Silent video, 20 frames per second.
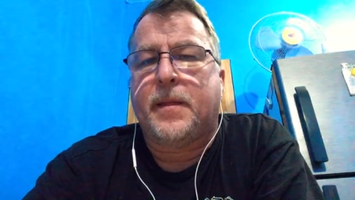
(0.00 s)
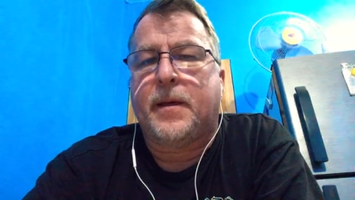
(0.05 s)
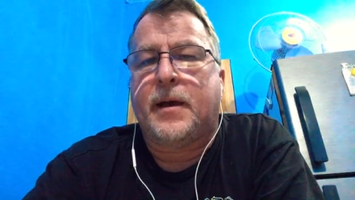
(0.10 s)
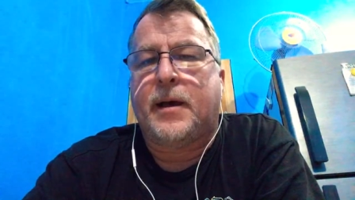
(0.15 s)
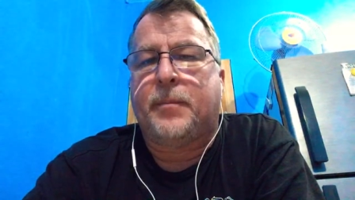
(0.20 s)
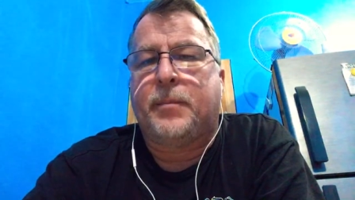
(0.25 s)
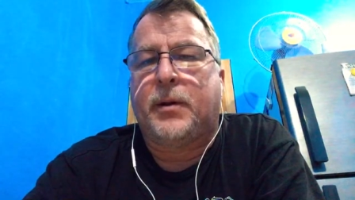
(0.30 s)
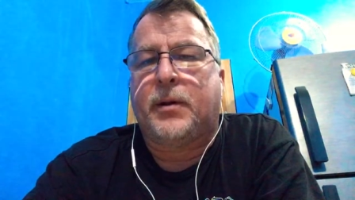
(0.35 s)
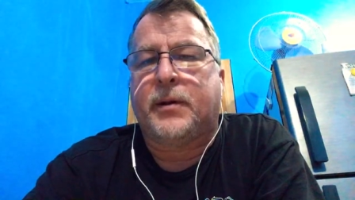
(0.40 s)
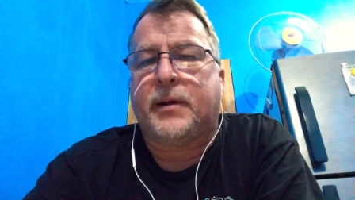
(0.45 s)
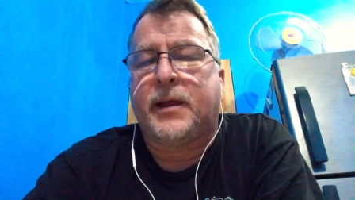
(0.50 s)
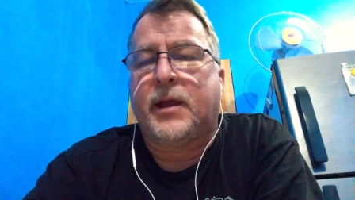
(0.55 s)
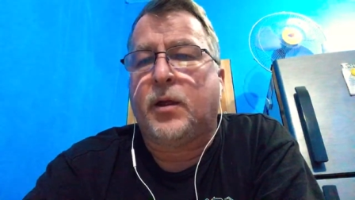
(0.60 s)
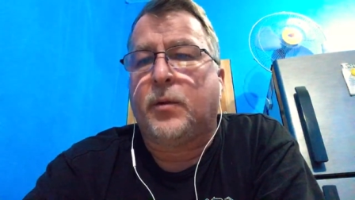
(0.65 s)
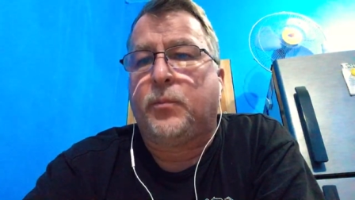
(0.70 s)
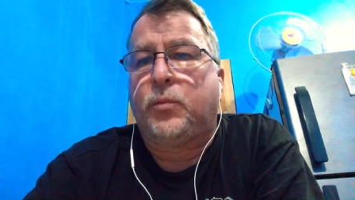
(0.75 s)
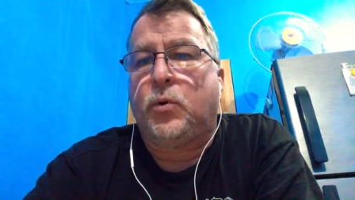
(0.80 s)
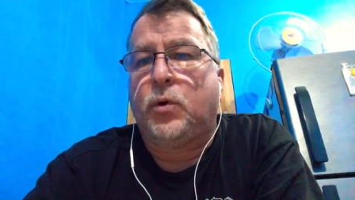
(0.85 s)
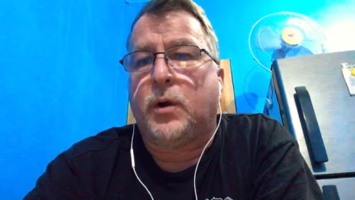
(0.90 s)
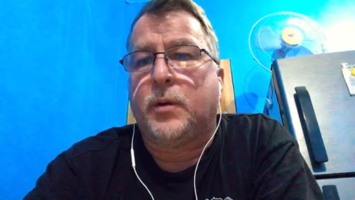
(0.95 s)
about an
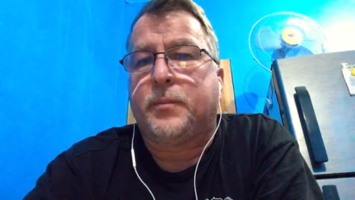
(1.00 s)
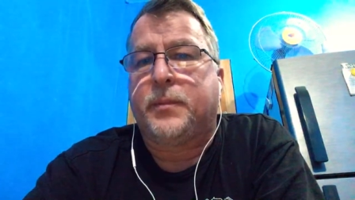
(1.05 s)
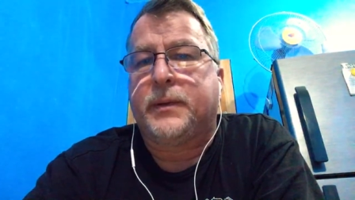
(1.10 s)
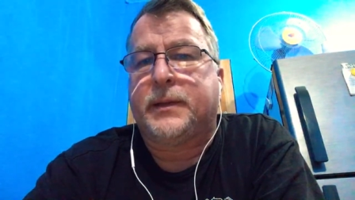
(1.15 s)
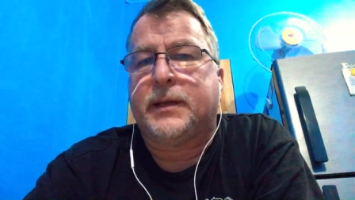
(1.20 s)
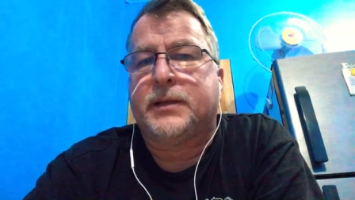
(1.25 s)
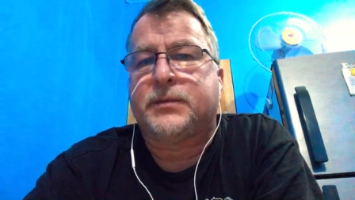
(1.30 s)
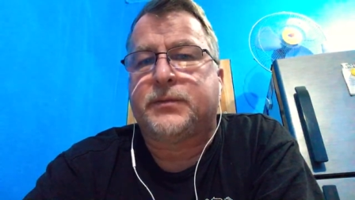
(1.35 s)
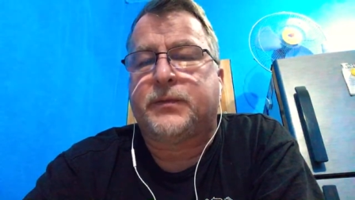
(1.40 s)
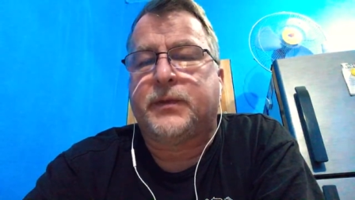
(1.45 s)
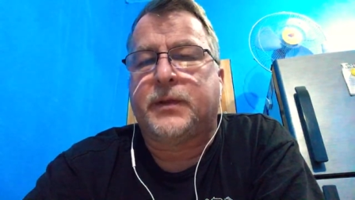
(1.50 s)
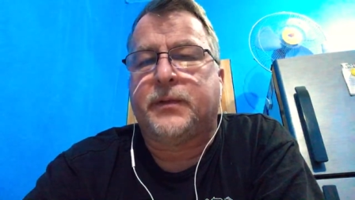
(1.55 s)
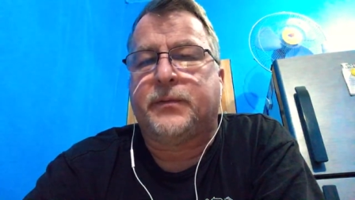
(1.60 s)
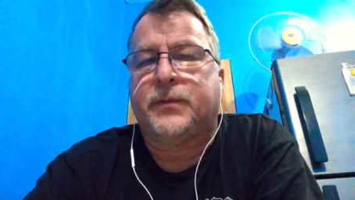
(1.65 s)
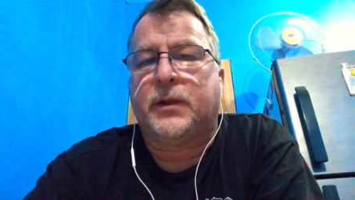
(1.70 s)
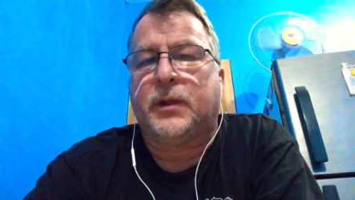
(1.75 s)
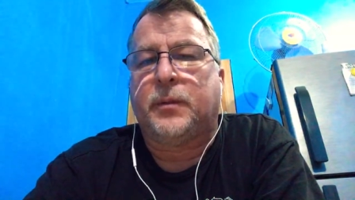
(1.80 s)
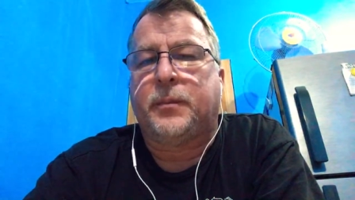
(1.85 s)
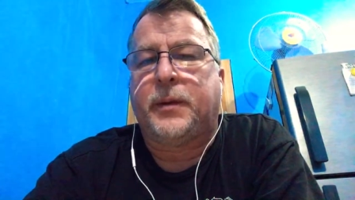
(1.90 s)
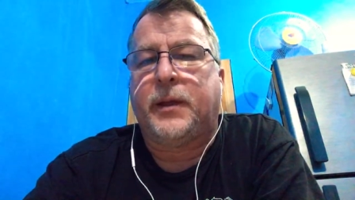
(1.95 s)
airport, but that's for the
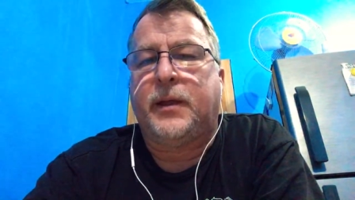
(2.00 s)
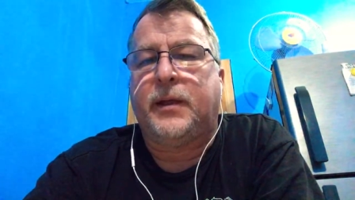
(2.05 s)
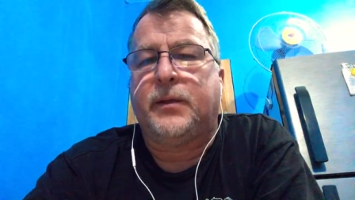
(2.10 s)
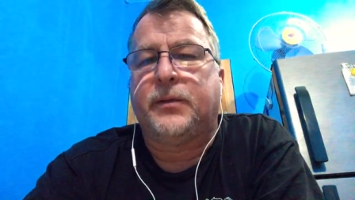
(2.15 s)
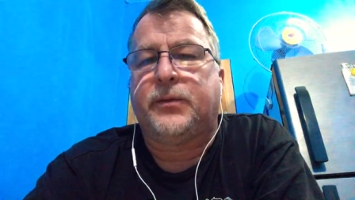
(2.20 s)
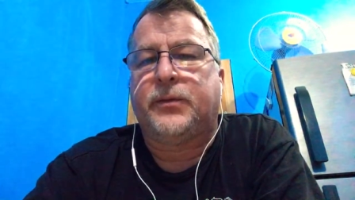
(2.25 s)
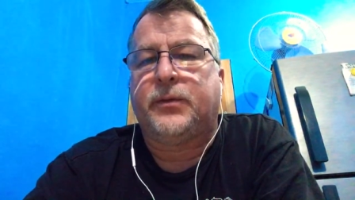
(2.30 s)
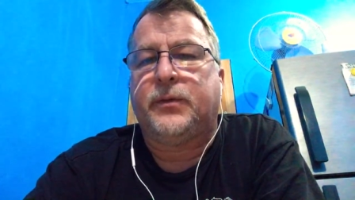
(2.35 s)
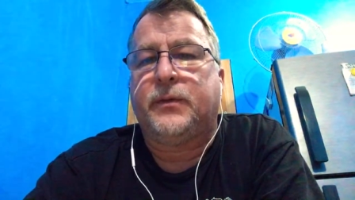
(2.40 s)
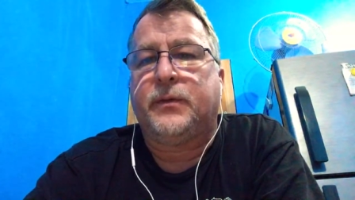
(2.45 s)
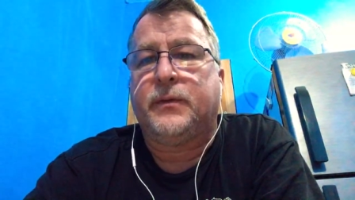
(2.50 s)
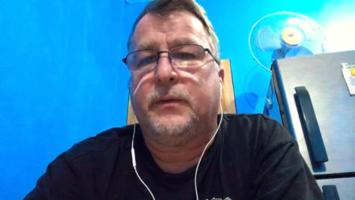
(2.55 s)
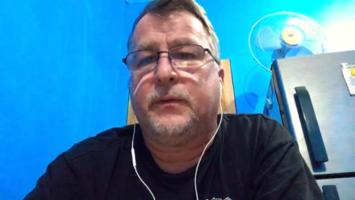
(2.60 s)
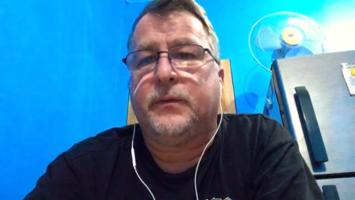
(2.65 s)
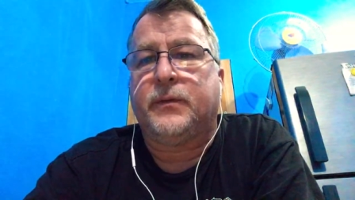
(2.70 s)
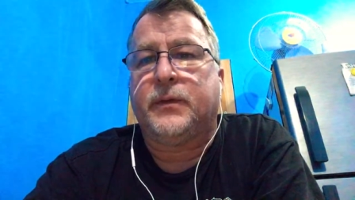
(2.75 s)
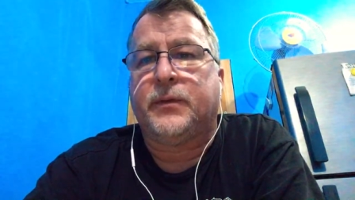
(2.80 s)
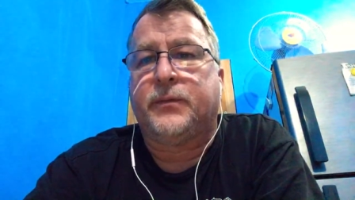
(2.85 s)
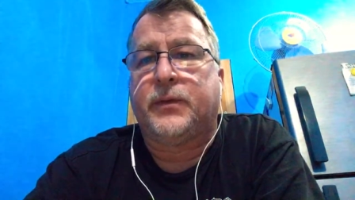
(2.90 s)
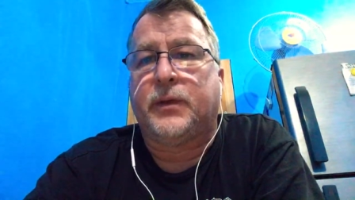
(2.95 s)
Philippines,
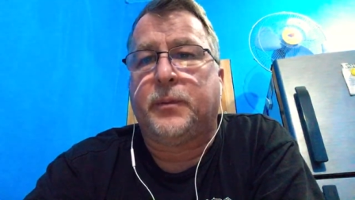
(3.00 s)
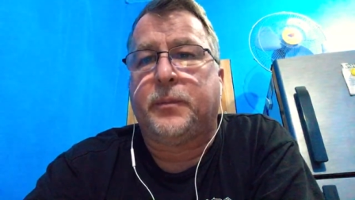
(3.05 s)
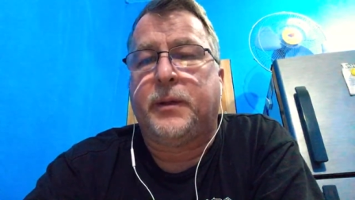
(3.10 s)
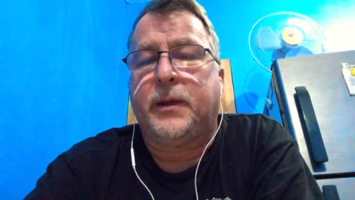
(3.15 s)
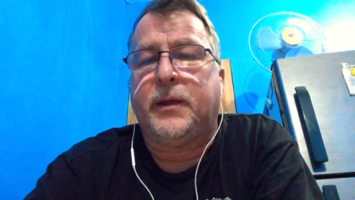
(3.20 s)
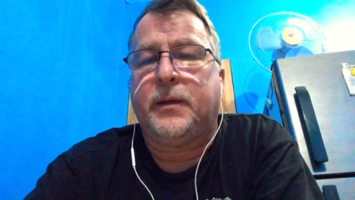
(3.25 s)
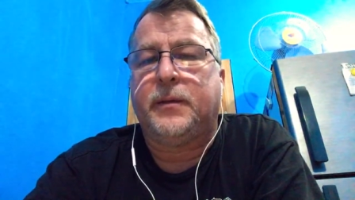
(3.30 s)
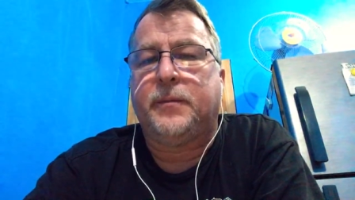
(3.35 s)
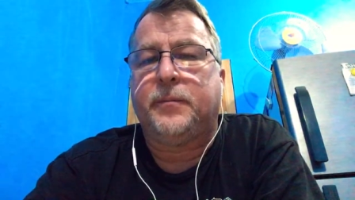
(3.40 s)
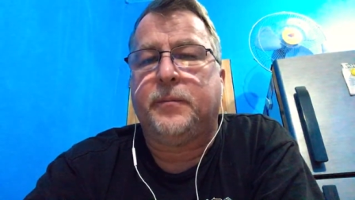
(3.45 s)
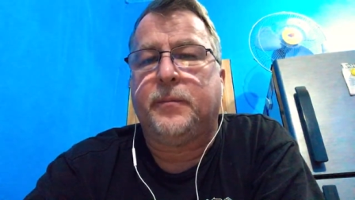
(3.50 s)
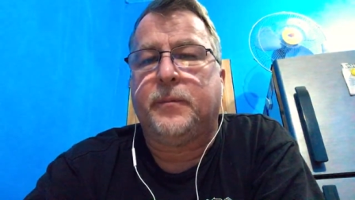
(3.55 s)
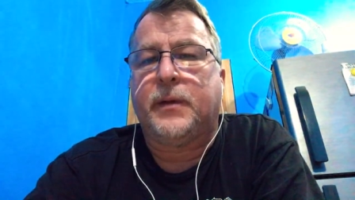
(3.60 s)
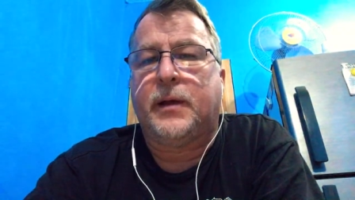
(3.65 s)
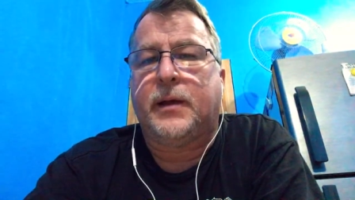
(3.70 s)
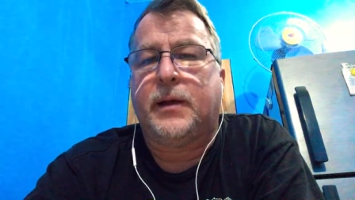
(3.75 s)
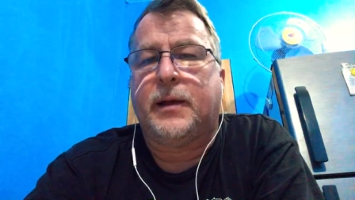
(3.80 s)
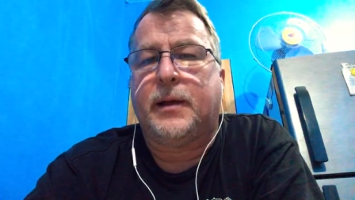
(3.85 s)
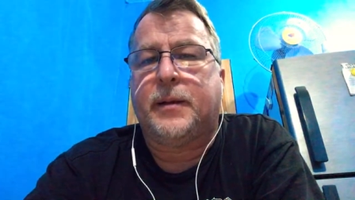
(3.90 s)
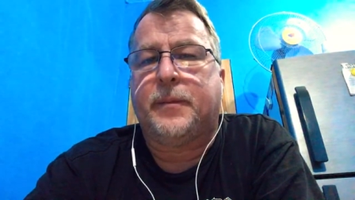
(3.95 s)
the Philippine
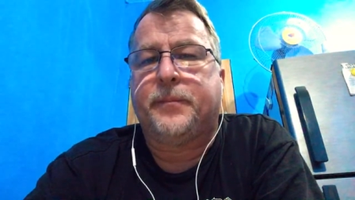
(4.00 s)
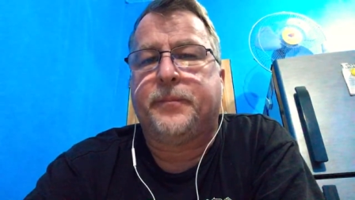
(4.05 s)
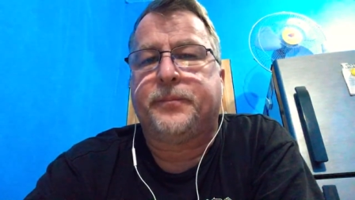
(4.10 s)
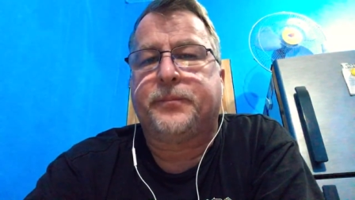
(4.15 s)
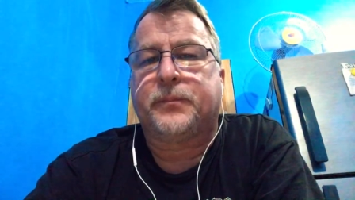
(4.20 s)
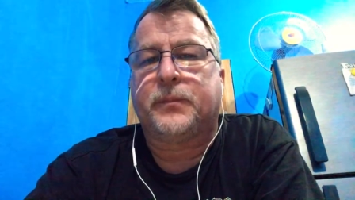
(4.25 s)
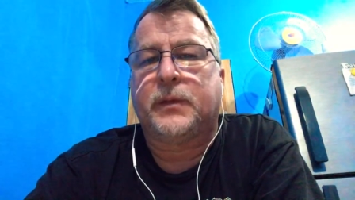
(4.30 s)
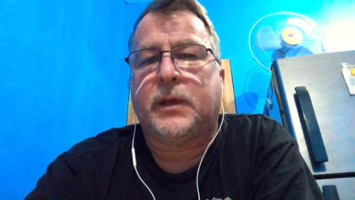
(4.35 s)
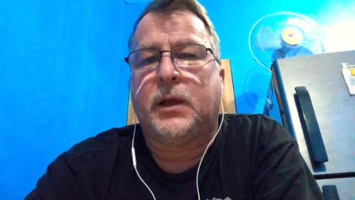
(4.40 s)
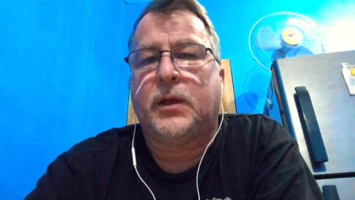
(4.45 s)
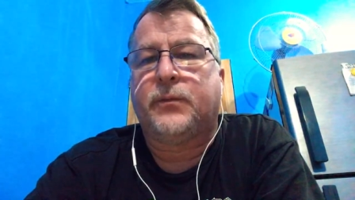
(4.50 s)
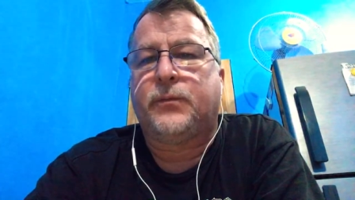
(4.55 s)
Air